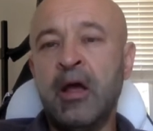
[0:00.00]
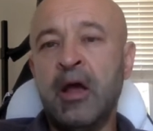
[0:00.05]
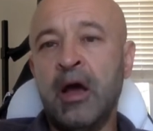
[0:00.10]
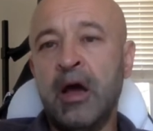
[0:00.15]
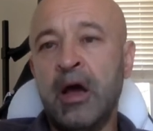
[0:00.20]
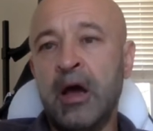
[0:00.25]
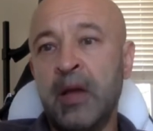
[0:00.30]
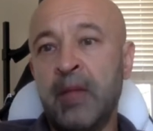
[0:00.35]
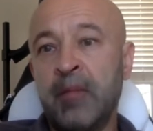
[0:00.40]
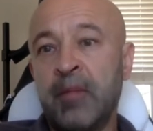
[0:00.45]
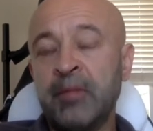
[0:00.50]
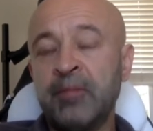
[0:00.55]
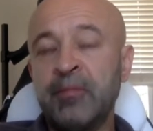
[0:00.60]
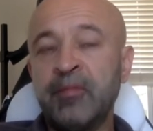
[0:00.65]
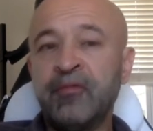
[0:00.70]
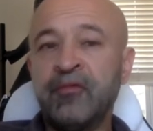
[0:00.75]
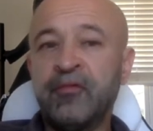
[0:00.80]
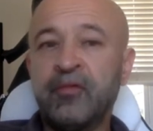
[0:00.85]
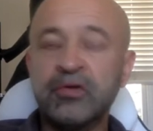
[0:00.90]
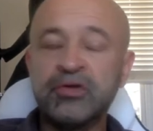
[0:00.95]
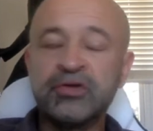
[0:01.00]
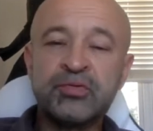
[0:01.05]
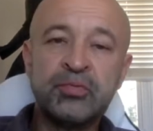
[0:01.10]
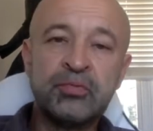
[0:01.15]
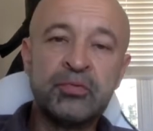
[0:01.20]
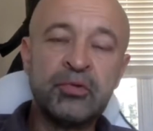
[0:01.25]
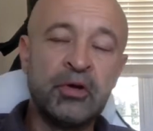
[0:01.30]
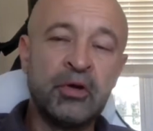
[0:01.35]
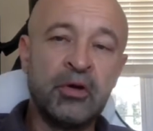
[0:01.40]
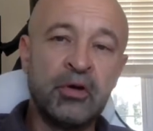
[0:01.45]
Uh, but before
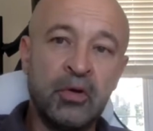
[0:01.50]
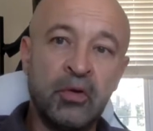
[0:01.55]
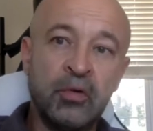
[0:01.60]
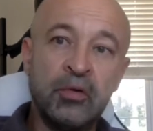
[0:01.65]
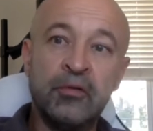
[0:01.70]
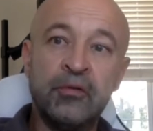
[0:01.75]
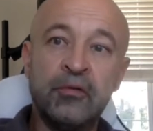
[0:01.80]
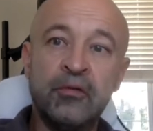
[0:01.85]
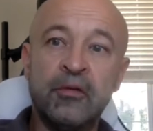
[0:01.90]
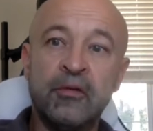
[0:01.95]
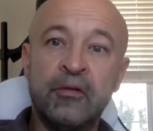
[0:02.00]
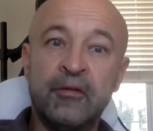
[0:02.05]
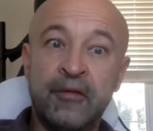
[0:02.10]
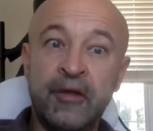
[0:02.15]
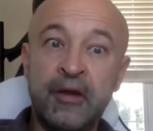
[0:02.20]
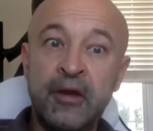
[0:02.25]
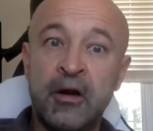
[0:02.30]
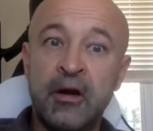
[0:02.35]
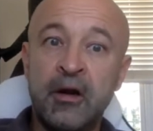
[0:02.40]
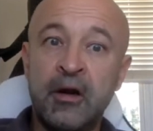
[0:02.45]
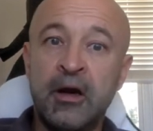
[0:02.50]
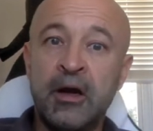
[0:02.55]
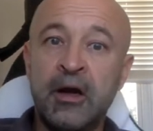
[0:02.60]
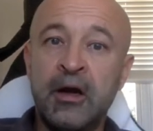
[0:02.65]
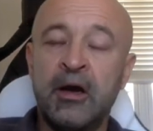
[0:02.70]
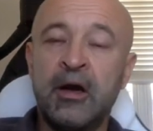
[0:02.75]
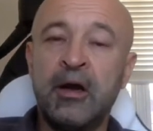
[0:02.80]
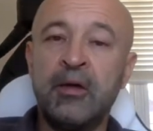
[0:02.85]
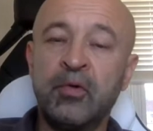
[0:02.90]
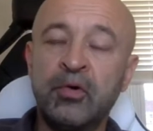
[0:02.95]
uh, going there,
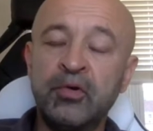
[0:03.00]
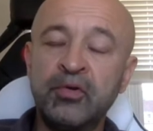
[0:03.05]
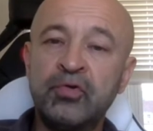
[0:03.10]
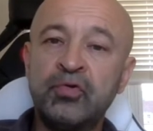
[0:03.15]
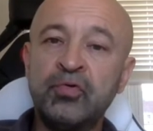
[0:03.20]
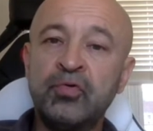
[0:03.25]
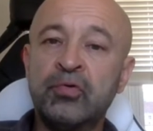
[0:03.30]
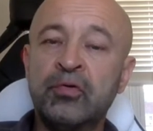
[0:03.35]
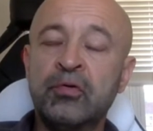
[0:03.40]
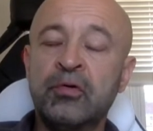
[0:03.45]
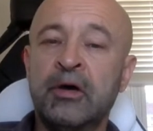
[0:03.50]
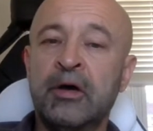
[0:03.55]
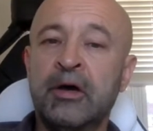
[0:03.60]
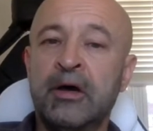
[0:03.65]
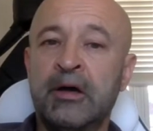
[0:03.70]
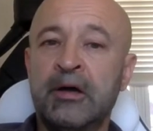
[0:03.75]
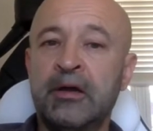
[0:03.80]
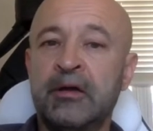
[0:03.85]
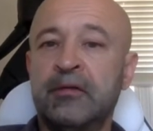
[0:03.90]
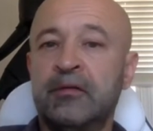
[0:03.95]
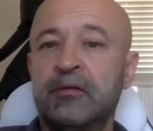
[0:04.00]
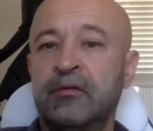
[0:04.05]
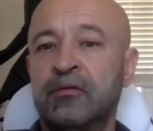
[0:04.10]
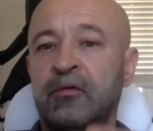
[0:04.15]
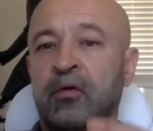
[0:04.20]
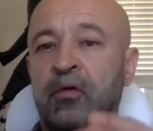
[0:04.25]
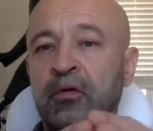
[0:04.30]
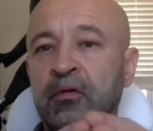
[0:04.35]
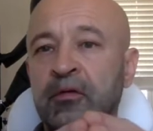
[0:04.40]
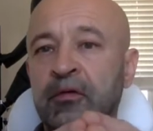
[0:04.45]
uh, I want to
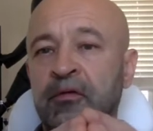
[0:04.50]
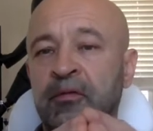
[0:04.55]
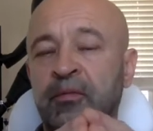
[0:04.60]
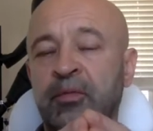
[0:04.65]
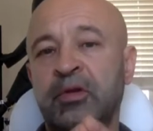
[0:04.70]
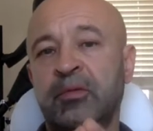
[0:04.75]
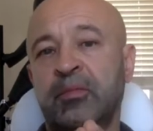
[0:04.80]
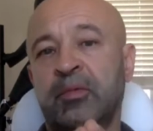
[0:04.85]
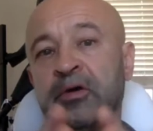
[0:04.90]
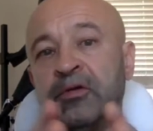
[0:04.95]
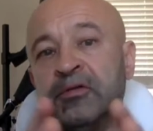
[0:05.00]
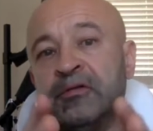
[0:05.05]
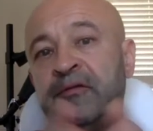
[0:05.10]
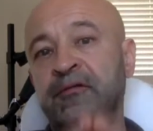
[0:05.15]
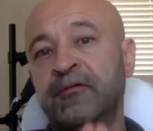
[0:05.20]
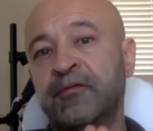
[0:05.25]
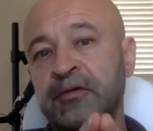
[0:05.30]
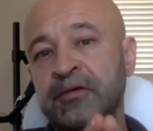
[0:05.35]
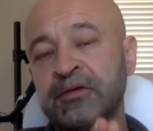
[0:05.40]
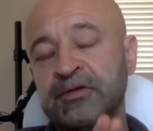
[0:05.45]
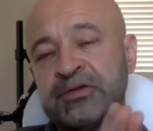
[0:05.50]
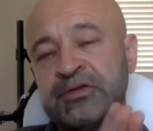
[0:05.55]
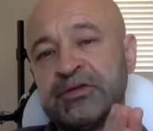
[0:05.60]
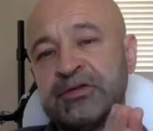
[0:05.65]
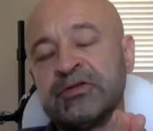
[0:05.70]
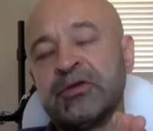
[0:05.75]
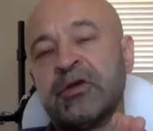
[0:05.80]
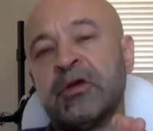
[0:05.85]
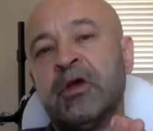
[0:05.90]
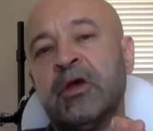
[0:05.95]
talk a little bit about
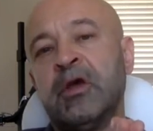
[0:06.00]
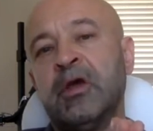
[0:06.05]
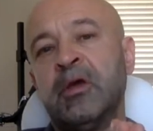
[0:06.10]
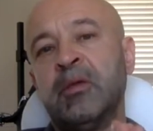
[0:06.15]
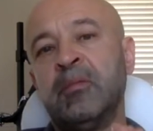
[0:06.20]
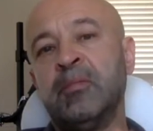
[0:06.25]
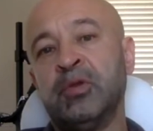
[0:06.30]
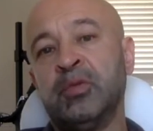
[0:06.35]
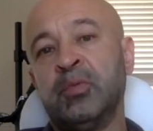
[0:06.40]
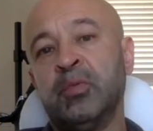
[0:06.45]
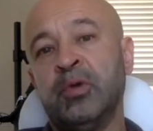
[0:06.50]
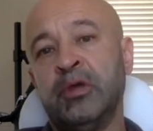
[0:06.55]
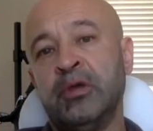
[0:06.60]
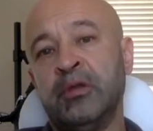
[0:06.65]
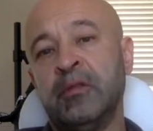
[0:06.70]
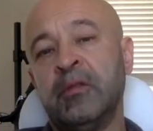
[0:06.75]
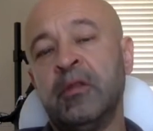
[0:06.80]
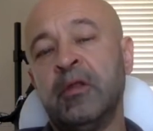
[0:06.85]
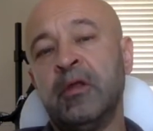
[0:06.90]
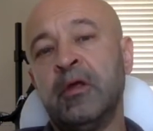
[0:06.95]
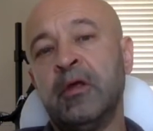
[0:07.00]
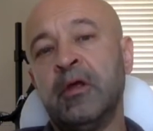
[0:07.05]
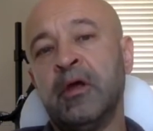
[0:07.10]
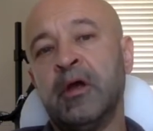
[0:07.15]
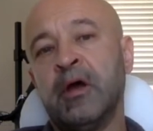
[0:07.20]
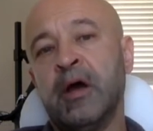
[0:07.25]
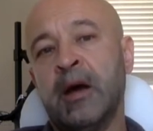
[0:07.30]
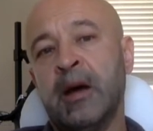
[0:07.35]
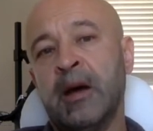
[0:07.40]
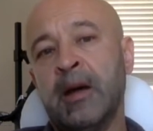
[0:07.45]
differences between
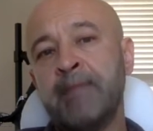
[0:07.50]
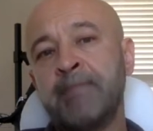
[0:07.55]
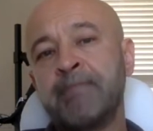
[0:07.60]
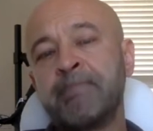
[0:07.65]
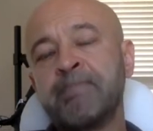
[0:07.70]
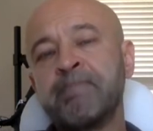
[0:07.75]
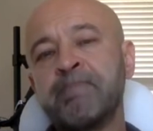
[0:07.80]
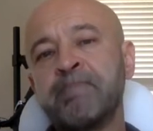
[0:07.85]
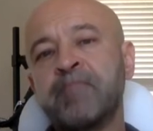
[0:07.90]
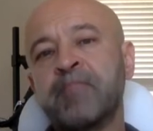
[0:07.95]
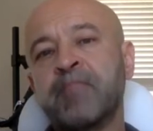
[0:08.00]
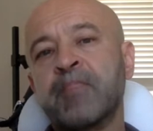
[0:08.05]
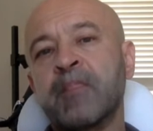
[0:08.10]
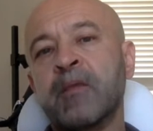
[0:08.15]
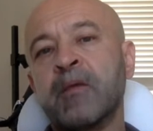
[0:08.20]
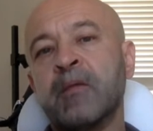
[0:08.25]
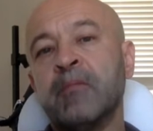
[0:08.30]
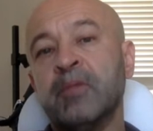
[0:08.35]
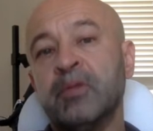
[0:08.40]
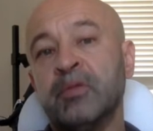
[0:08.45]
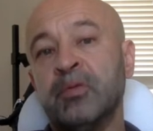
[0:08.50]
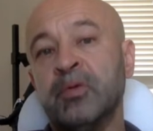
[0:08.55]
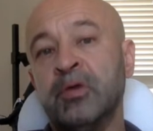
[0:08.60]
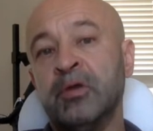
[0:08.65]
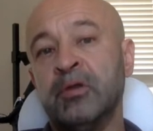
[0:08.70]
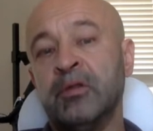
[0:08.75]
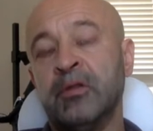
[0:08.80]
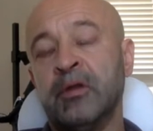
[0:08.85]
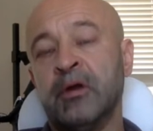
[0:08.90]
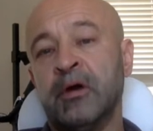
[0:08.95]
um,
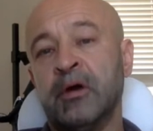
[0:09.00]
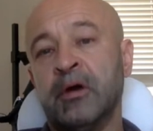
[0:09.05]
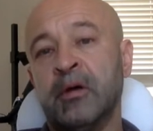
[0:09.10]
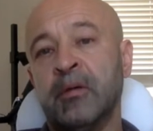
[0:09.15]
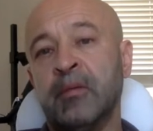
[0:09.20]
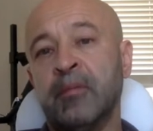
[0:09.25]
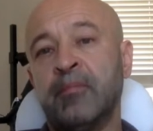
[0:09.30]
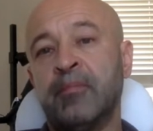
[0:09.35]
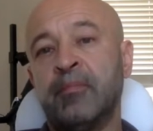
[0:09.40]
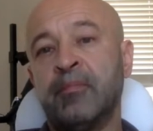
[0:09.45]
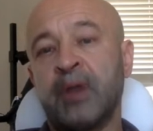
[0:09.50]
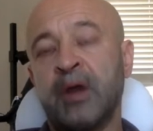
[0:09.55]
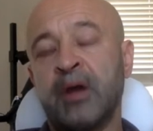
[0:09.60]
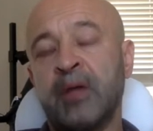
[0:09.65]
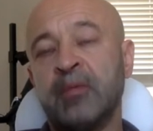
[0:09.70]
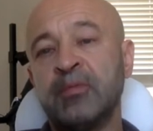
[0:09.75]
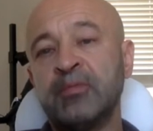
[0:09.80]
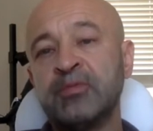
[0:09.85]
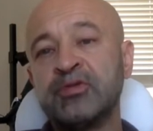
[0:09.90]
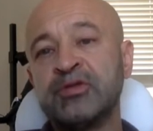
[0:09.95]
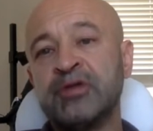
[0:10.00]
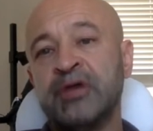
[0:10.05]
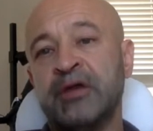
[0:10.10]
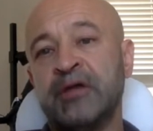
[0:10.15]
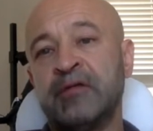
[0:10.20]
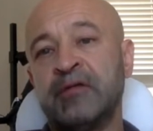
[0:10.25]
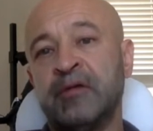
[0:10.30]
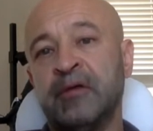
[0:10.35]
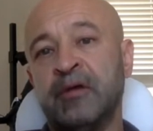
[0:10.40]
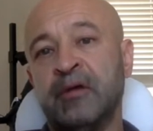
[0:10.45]
between problems
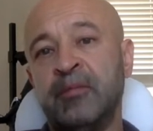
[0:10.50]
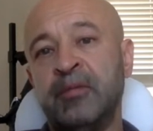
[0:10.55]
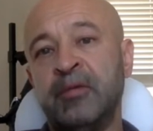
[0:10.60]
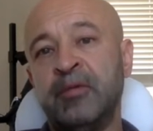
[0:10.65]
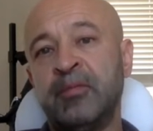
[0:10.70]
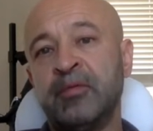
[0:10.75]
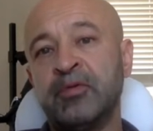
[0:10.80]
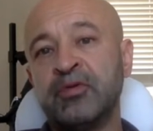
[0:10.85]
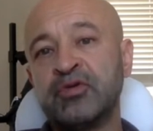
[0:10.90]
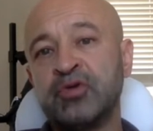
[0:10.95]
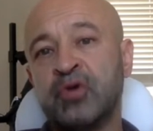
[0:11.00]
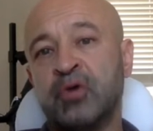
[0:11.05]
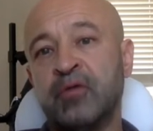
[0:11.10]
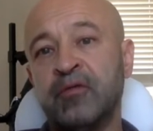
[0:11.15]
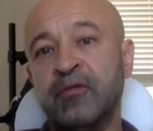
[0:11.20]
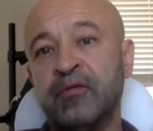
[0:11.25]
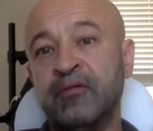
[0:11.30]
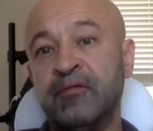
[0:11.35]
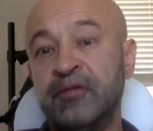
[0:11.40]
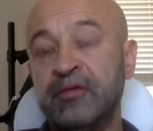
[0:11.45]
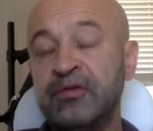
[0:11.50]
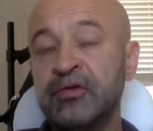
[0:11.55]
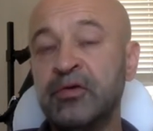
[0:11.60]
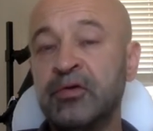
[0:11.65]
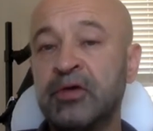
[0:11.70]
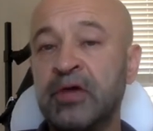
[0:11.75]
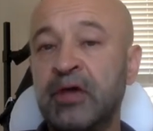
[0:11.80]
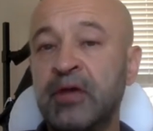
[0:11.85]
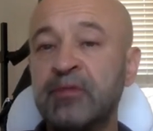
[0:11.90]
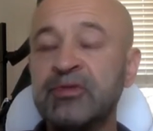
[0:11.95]
that uh, people solve in video
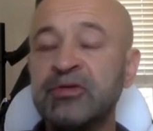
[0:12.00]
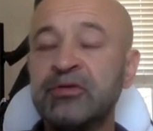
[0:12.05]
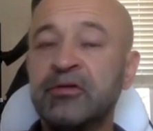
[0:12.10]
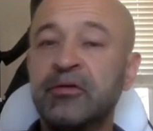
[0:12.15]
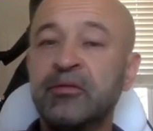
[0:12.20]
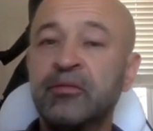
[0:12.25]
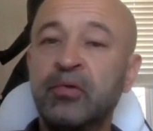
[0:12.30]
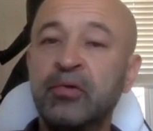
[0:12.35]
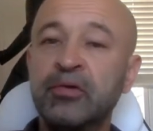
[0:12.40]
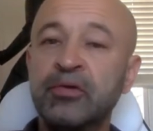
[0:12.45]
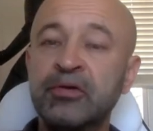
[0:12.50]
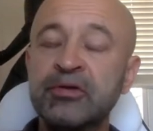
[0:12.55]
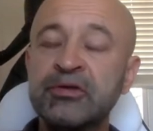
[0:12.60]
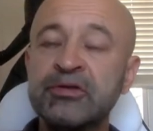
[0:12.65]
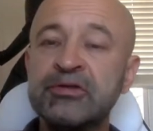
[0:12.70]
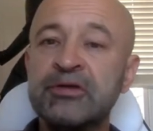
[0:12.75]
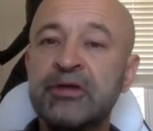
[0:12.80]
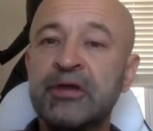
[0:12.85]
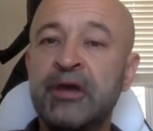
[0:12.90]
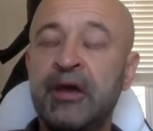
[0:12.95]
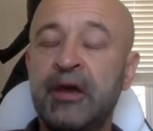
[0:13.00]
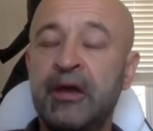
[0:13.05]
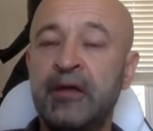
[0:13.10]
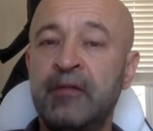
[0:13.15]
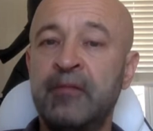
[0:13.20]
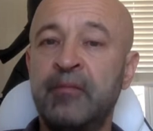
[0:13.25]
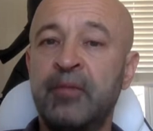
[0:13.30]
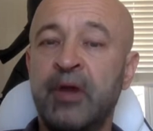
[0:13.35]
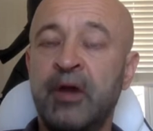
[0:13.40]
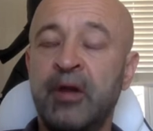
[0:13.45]
games and robotics
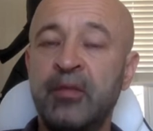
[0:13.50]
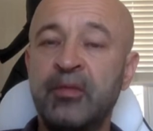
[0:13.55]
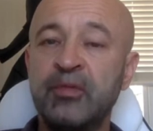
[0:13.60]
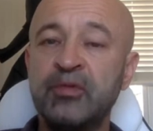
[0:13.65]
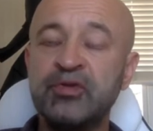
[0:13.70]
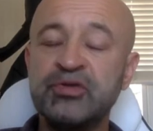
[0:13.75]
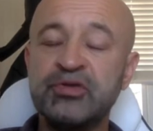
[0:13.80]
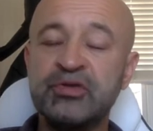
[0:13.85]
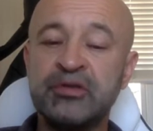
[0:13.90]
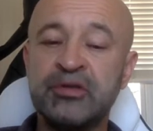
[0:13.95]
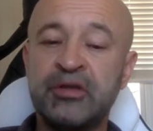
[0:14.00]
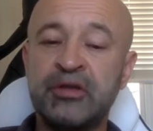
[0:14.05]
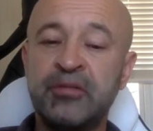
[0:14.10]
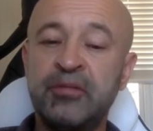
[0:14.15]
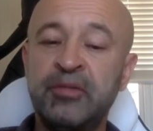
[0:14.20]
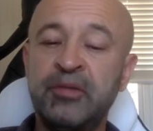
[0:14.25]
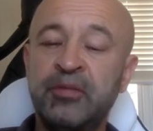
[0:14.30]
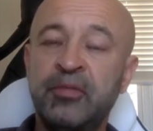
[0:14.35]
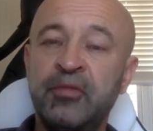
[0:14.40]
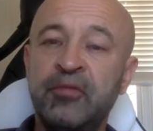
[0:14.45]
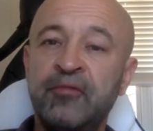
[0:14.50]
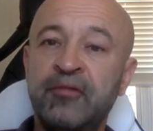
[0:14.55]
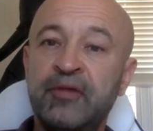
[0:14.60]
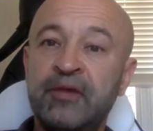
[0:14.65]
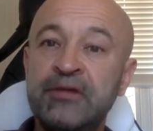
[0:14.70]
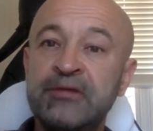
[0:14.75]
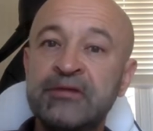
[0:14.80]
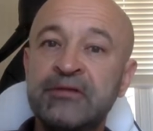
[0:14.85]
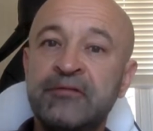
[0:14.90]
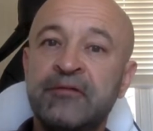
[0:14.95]
and problems that people
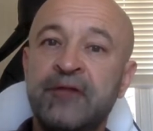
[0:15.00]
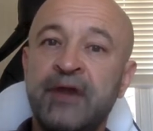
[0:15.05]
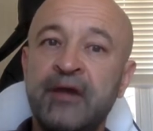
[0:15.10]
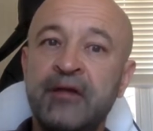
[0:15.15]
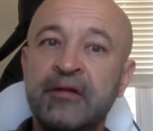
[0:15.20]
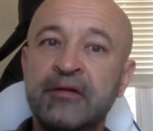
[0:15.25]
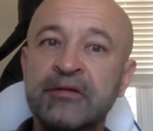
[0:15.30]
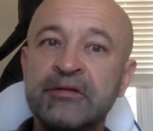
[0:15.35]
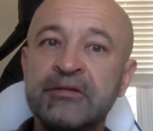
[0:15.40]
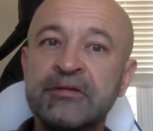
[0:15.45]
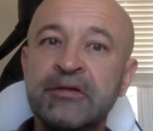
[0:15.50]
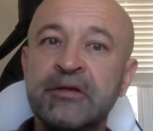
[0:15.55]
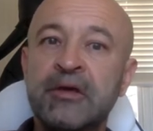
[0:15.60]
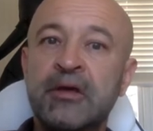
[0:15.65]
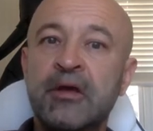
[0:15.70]
face in finance.